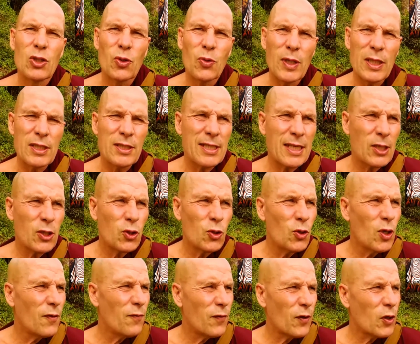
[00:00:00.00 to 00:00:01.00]
So it's a
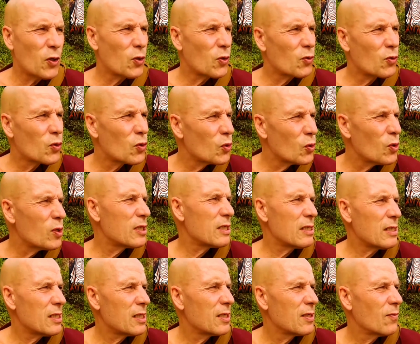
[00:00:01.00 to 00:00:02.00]
cure for
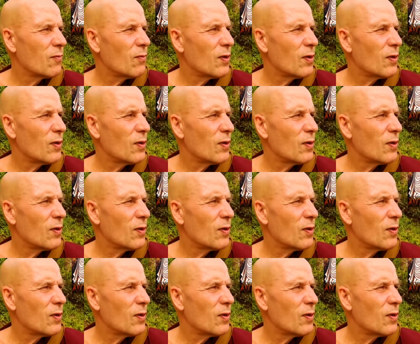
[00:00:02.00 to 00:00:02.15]
cruelty.